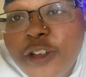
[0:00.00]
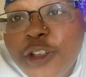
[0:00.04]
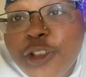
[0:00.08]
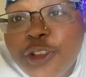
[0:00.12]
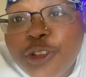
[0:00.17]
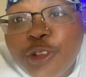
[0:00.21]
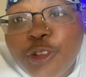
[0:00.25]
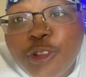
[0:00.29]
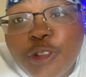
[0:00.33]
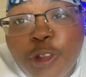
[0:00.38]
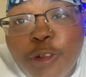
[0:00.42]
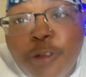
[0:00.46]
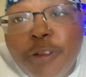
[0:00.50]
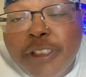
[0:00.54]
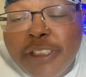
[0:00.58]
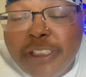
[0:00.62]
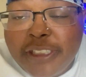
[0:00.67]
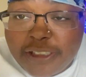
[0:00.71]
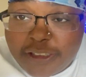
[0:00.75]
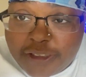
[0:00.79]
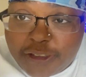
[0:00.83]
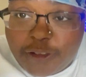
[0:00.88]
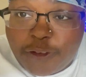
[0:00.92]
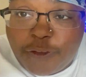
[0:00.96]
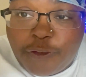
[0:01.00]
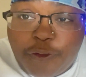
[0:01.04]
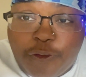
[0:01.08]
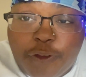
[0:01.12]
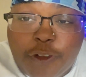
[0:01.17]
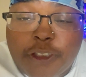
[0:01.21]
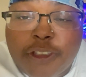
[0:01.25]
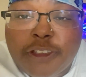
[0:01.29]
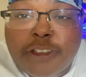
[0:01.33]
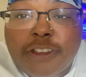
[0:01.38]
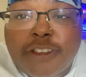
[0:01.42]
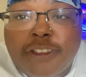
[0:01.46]
So it is a
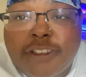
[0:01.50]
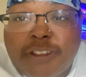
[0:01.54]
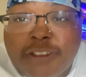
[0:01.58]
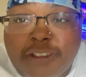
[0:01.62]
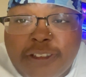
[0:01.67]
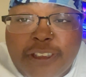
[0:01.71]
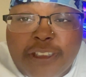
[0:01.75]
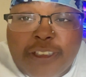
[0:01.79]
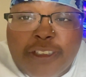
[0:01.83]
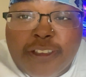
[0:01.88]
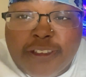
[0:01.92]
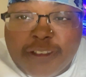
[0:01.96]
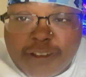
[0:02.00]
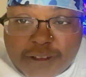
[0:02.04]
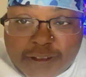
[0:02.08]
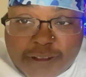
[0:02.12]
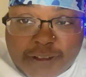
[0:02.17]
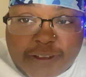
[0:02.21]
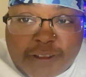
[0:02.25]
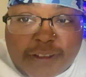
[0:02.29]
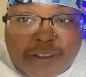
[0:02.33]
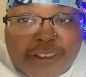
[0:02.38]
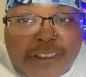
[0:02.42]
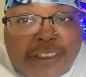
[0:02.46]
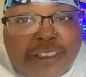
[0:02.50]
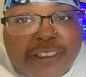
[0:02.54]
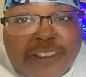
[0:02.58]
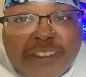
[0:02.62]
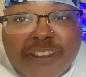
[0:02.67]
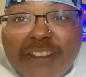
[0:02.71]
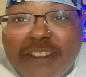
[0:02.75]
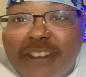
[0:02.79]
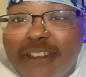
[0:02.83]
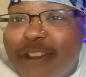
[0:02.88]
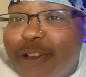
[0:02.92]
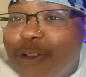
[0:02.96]
French thing.
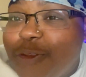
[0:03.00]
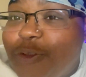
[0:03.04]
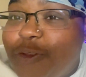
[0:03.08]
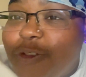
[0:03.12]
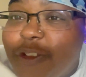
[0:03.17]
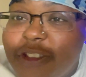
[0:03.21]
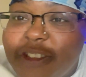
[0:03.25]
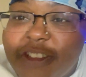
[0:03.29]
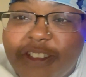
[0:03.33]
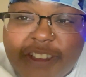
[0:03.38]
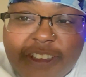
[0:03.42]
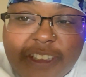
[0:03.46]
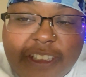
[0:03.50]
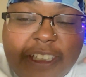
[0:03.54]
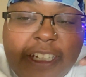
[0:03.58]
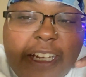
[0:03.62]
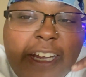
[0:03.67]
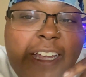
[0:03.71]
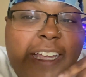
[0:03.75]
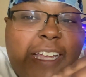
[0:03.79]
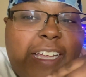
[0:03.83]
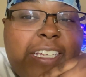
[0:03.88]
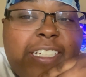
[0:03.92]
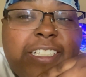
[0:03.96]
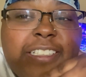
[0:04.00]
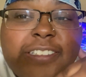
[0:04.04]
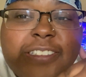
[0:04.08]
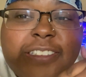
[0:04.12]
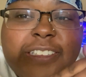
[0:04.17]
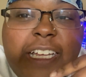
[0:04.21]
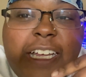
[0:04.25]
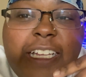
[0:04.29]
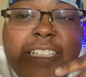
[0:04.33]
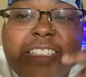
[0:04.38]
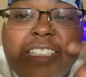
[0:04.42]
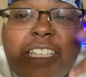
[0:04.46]
Quiche is a French thing. I had
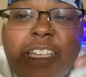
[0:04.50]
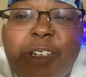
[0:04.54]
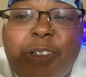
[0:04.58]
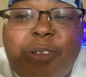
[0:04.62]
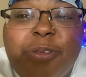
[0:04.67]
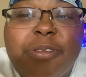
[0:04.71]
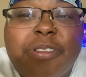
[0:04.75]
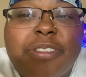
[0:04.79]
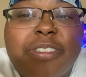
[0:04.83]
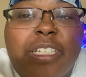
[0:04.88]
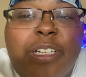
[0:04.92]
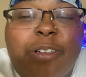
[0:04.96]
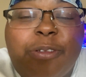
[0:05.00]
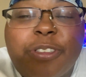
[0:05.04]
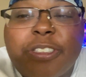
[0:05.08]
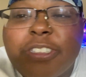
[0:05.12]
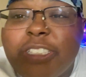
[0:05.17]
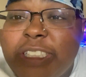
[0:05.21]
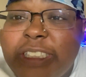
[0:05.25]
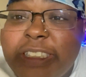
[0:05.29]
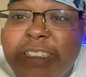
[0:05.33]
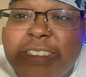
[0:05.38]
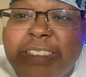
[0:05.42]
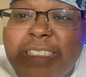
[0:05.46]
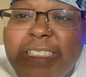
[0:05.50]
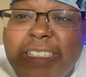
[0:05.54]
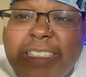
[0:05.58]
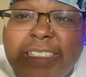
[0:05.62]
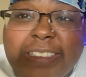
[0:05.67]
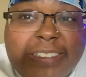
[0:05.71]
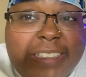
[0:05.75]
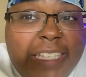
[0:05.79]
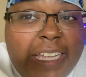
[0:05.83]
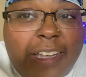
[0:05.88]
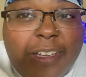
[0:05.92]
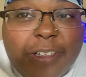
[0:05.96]
a, I thought it was, I was gonna say
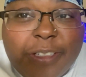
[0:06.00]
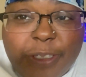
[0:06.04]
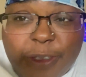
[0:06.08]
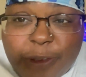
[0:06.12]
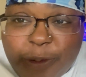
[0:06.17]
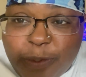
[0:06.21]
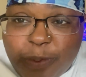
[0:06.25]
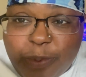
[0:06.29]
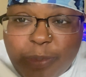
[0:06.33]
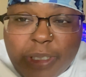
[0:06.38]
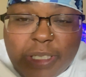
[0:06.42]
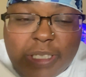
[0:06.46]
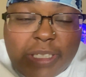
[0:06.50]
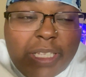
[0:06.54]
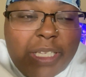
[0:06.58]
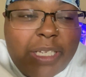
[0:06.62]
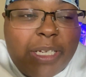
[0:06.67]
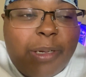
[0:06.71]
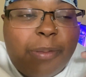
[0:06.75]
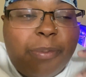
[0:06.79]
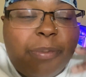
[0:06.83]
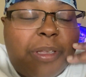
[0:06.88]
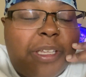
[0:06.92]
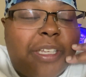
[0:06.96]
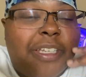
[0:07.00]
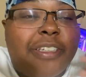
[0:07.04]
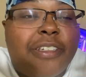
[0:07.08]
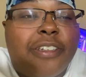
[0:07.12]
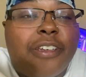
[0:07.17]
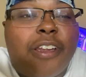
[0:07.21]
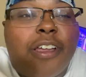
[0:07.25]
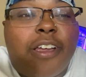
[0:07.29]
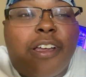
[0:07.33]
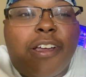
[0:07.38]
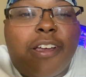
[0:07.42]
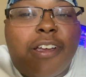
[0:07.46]
Italian, but like I'm like
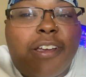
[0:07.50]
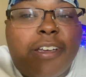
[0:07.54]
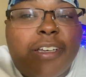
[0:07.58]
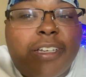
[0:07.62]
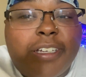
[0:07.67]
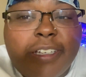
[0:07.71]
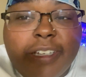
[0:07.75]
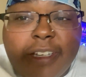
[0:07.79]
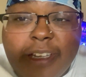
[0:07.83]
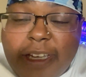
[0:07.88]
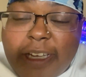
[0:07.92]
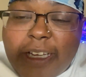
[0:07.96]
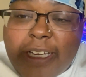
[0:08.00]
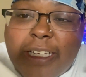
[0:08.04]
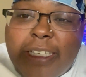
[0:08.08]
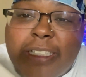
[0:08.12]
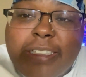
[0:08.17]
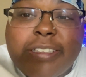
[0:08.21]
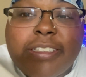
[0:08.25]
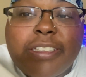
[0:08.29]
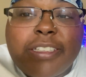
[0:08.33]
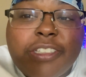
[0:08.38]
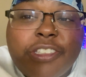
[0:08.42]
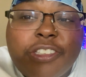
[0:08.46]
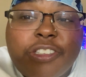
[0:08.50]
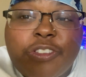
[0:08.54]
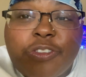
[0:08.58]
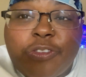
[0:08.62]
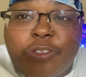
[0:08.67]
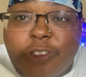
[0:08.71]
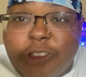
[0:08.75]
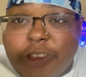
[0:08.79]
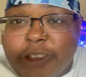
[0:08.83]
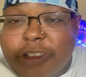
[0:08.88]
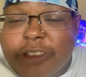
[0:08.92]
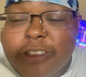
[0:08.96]
nah, I think it's
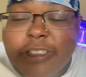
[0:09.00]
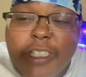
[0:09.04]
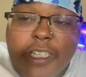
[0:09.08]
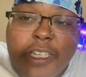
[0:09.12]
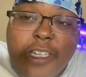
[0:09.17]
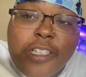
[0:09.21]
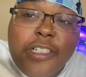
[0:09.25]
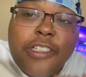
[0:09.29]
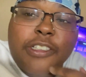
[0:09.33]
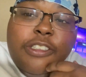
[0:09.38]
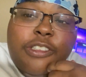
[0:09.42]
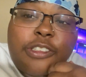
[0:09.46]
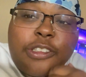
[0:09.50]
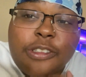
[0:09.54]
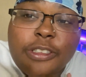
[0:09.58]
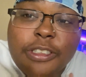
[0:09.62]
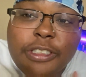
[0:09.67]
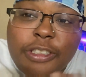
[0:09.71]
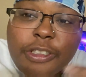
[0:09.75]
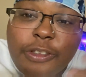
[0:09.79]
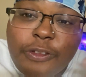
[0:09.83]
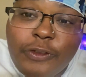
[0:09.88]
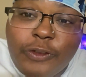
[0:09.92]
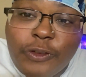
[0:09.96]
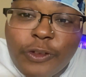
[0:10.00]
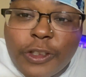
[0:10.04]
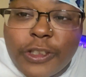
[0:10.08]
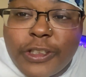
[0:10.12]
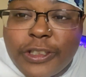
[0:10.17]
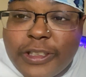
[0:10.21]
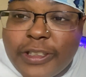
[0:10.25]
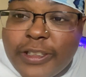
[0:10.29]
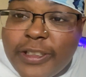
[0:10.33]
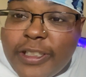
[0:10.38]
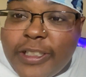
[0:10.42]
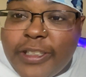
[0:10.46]
French. So it's a
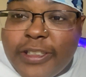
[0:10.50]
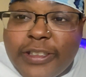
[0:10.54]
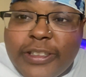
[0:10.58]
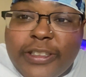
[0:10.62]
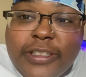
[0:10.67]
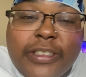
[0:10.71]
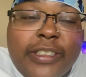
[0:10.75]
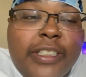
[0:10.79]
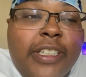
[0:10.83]
French dish.